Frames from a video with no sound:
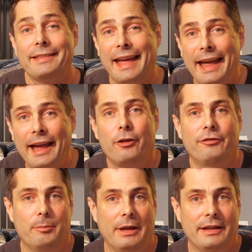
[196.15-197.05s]
the
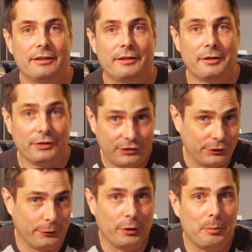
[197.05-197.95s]
alphabet
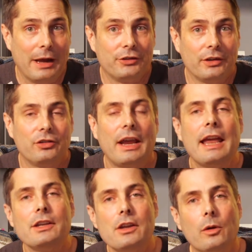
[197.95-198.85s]
serial message
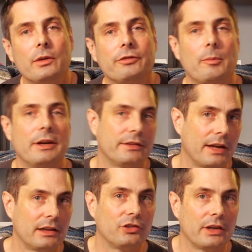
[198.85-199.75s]
and know it's from an
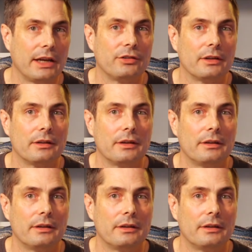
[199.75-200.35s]
intelligent agent,